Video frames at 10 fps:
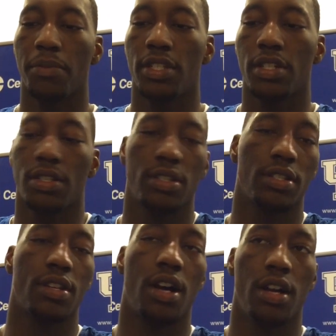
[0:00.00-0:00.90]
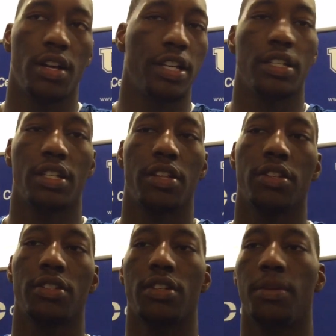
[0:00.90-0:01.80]
as serious as any
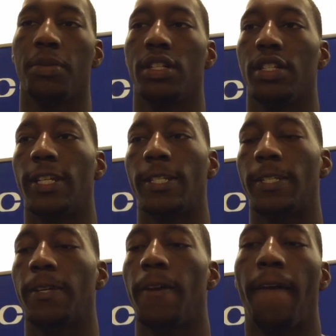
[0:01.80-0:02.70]
other. So, I mean, it doesn't.